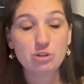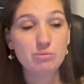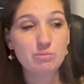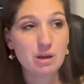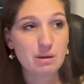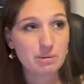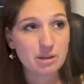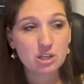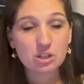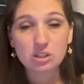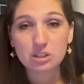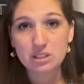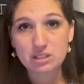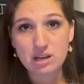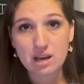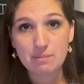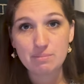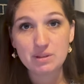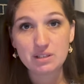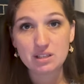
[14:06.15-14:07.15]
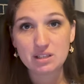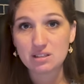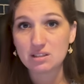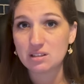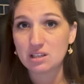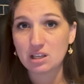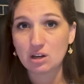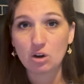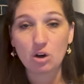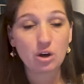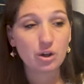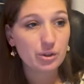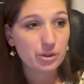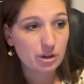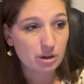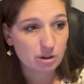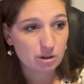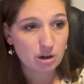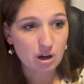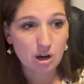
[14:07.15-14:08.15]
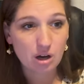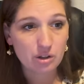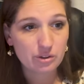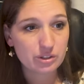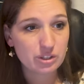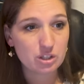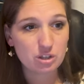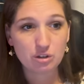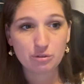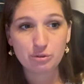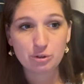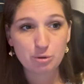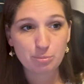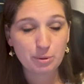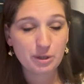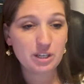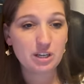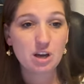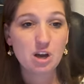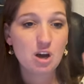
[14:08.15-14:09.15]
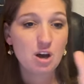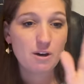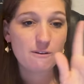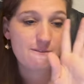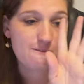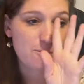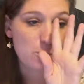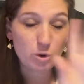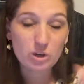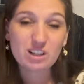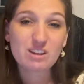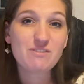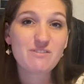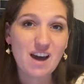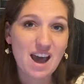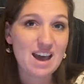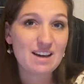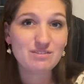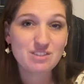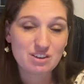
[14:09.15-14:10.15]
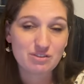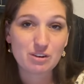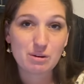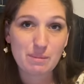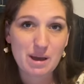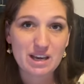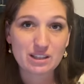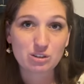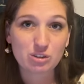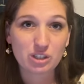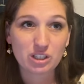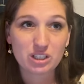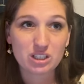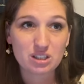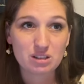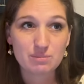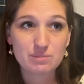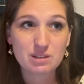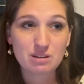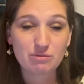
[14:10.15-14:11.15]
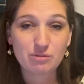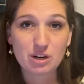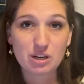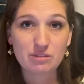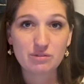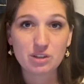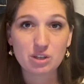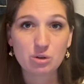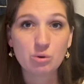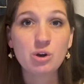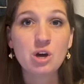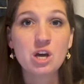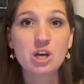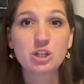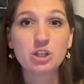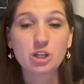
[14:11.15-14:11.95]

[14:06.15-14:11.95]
You maybe you're the type that doesn't need all the all you know, if you put 45 different math curriculums in front of you,